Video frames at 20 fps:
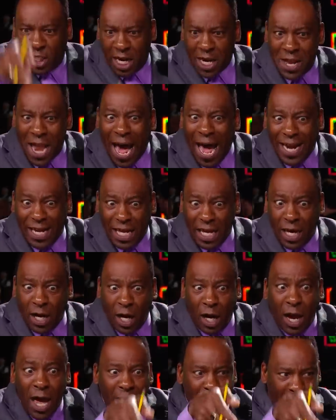tonight
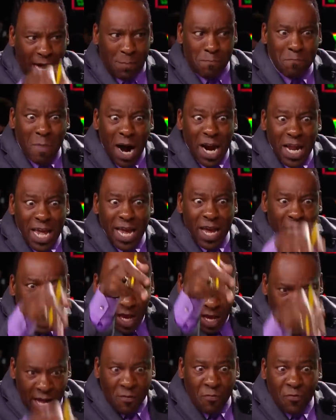here at Money
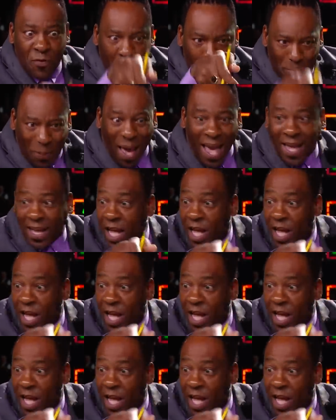in the Bank.